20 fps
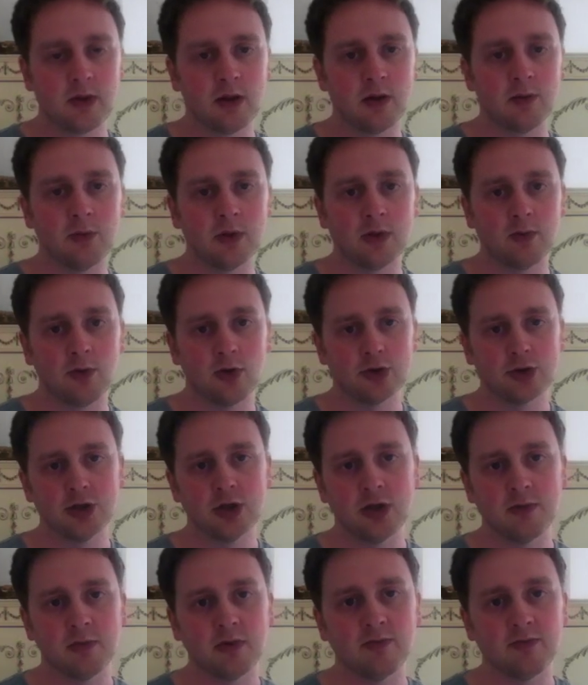And when I'm
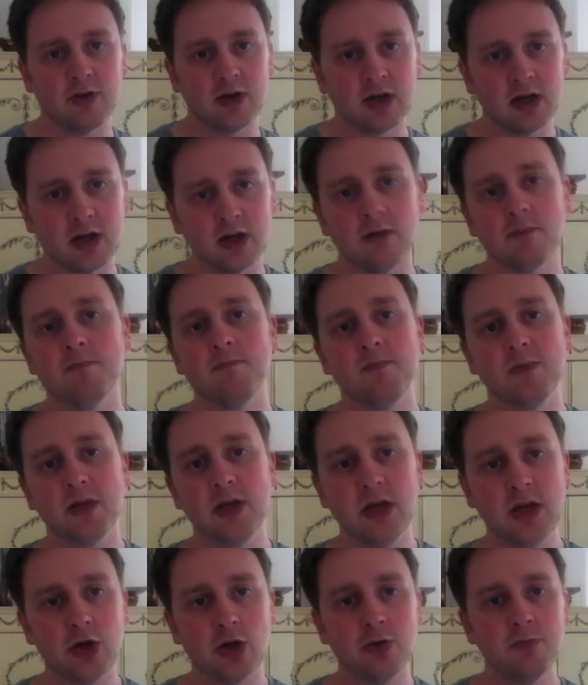watching him, I'm thinking
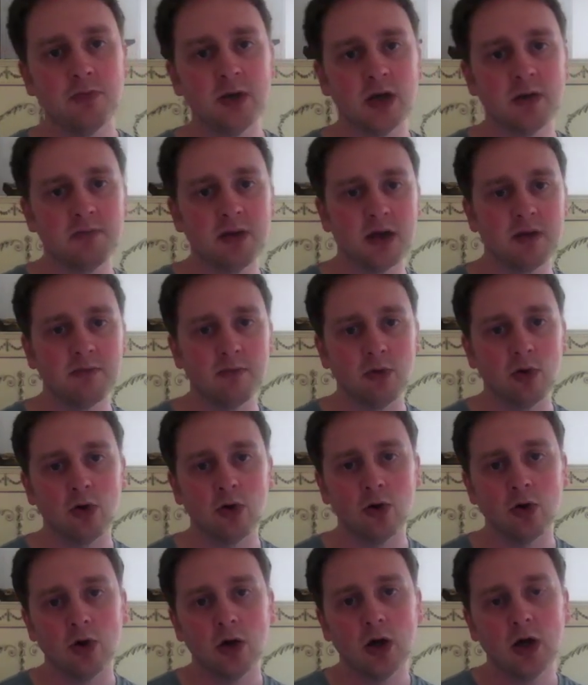he could be a bit
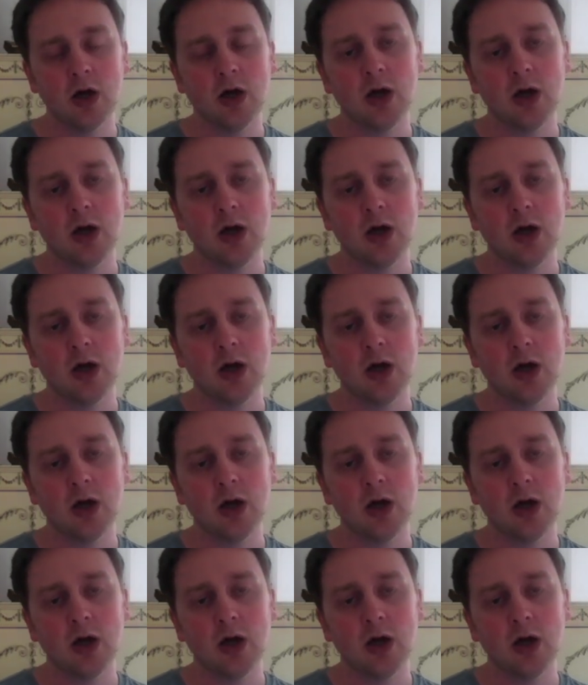more,